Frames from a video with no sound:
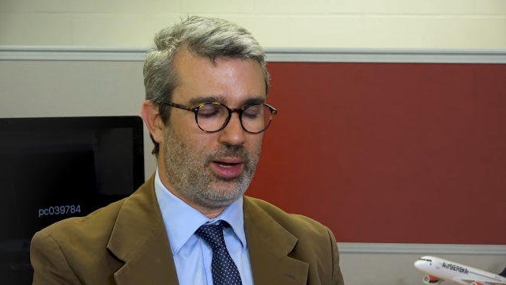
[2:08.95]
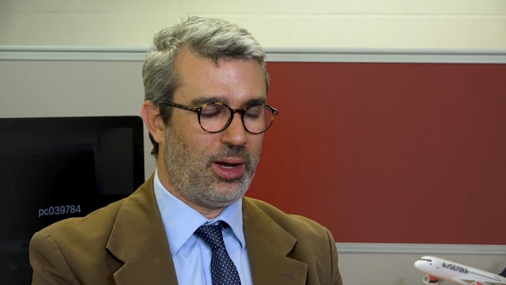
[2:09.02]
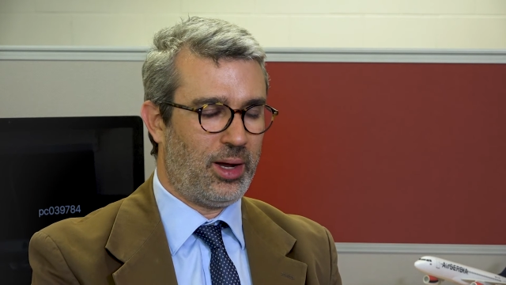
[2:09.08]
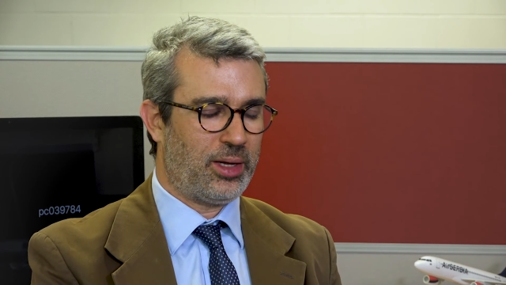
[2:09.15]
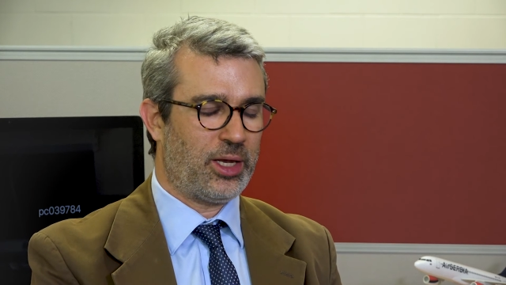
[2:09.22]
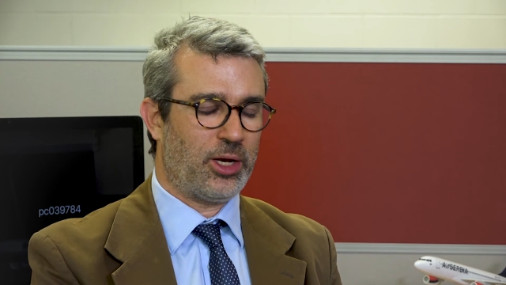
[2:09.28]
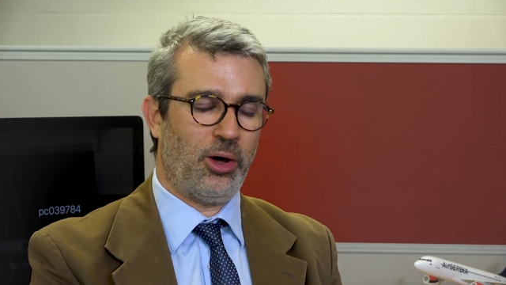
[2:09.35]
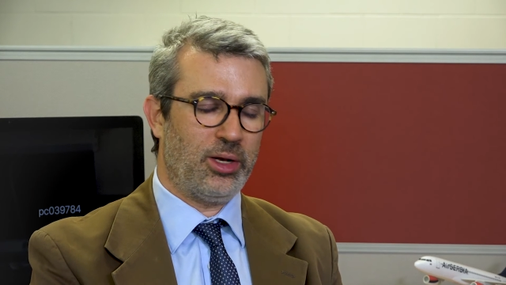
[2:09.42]

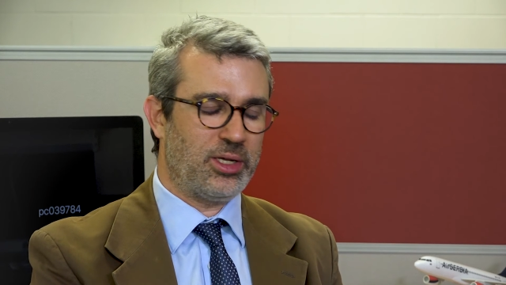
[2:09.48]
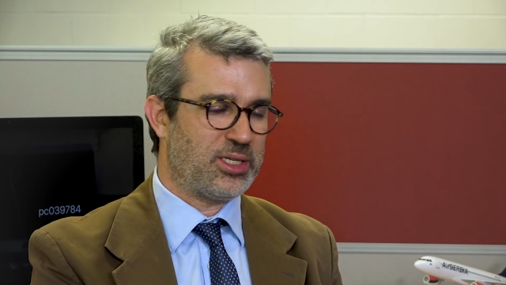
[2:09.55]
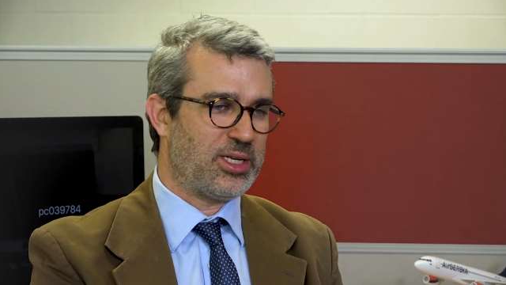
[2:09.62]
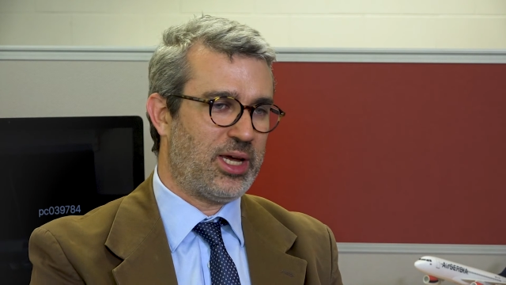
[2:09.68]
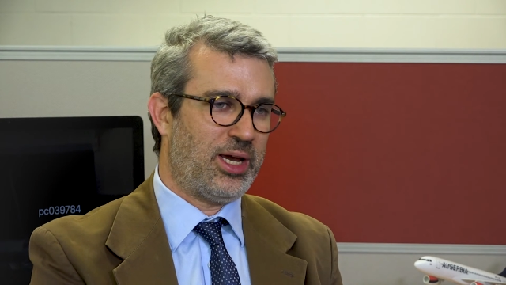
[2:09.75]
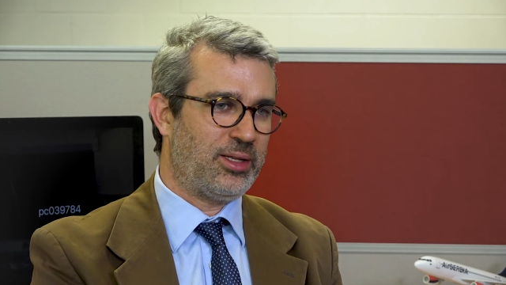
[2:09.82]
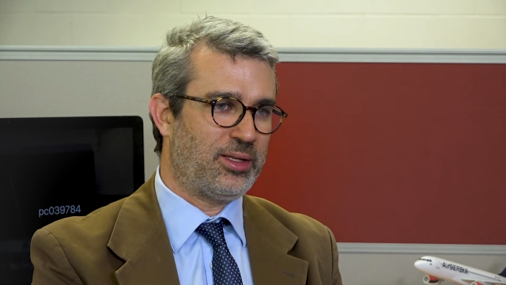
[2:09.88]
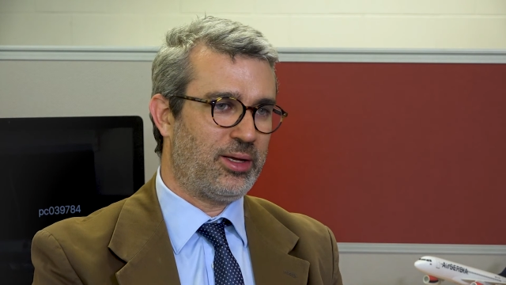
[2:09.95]
I can only
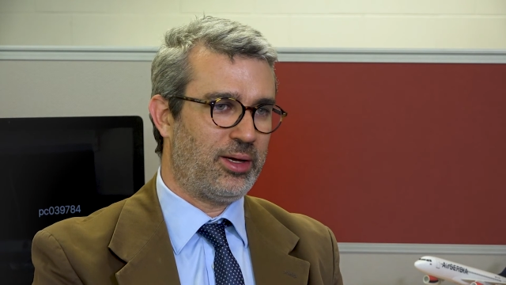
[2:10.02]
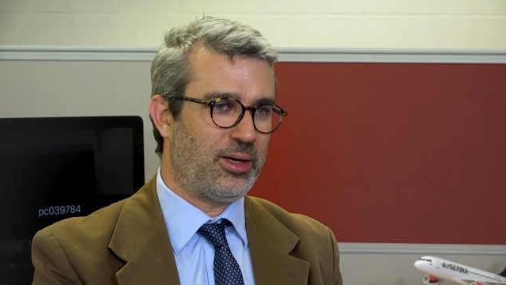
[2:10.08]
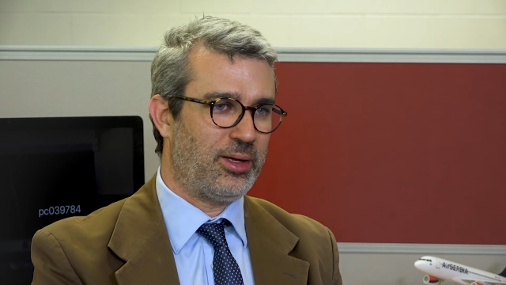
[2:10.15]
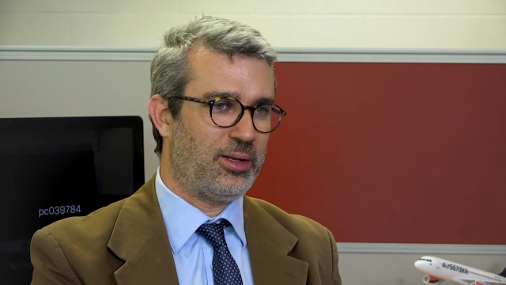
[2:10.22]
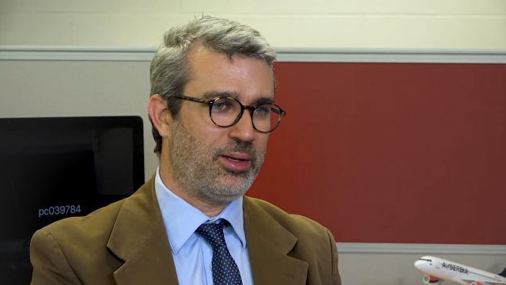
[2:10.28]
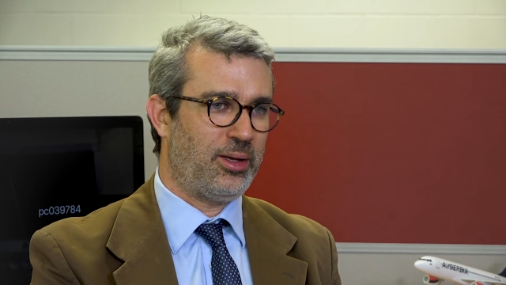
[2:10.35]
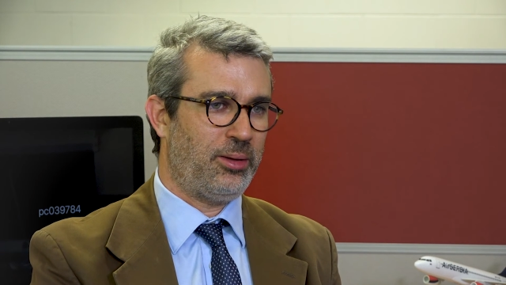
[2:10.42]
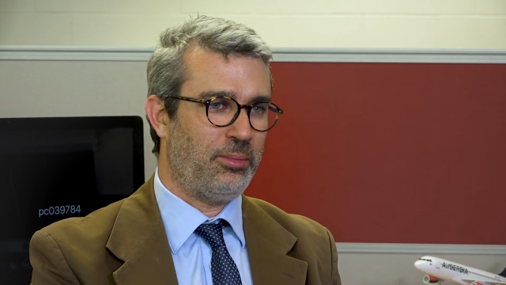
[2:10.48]
say that
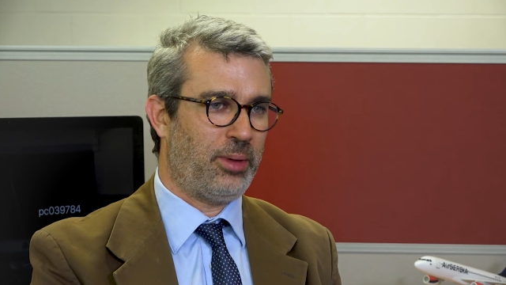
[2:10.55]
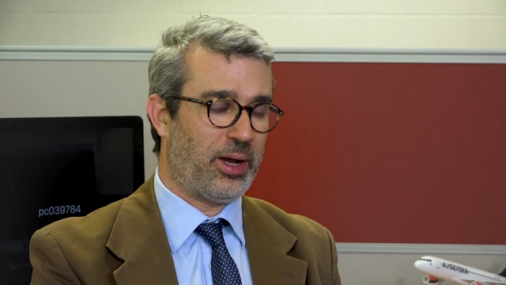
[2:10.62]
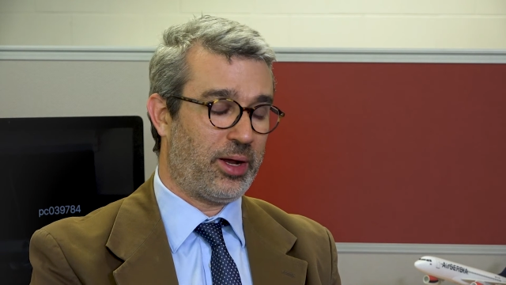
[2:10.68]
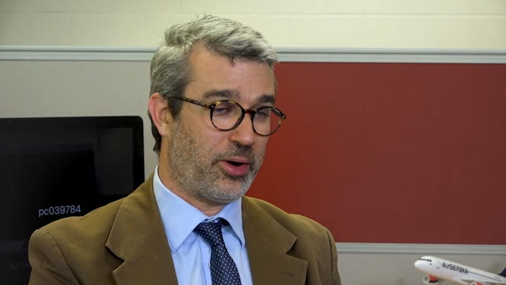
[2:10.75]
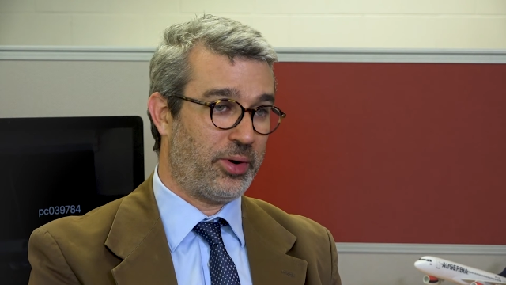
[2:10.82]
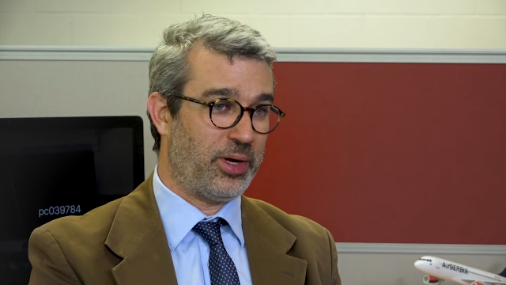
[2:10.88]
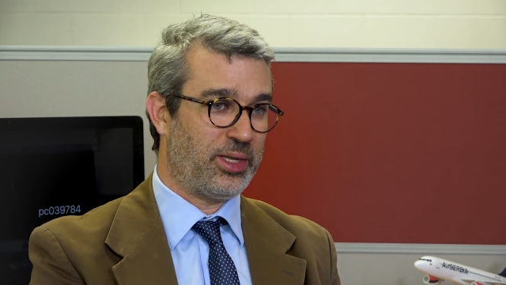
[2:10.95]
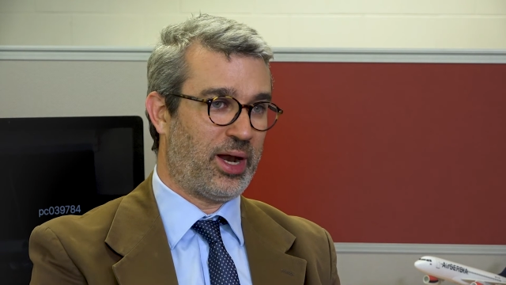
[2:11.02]
in my
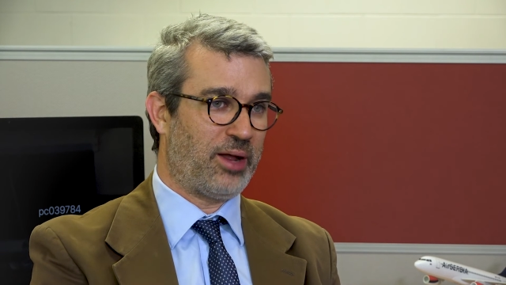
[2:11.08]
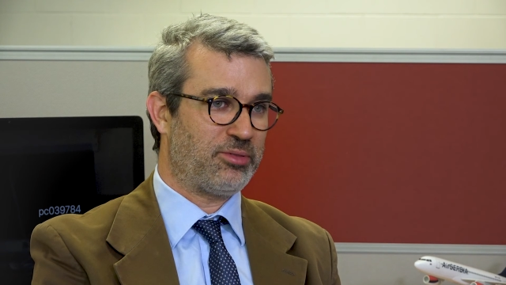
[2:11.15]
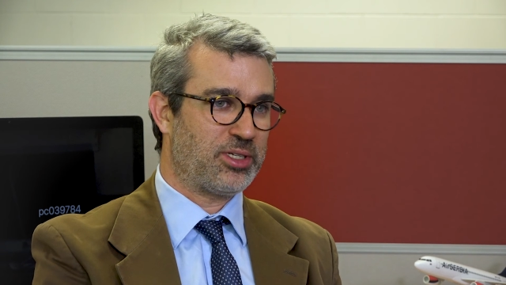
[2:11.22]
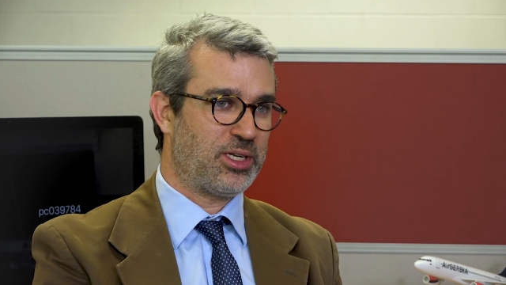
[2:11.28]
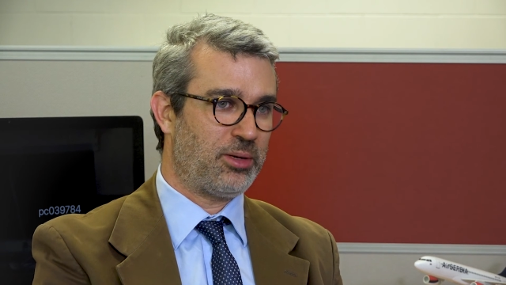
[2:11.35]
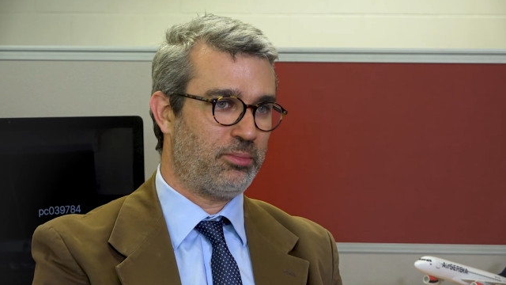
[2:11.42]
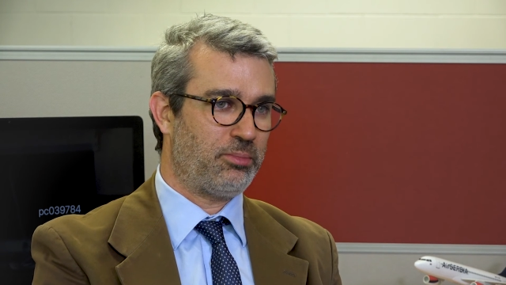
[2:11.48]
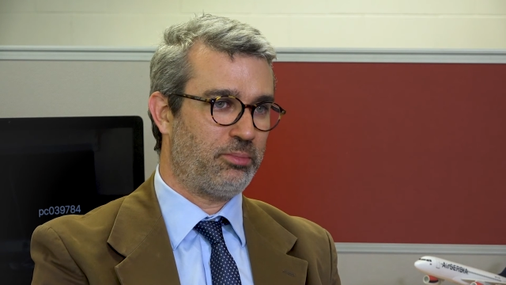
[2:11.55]
career that I've
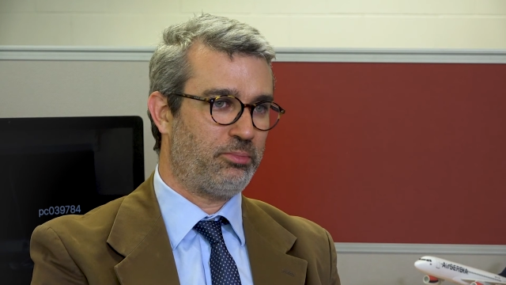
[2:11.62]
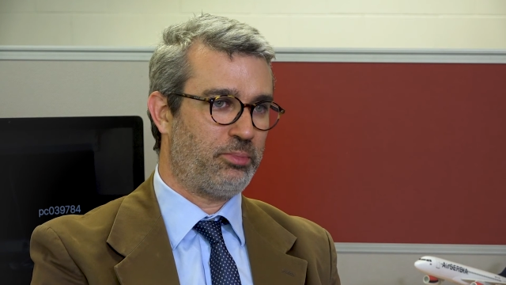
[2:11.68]
seen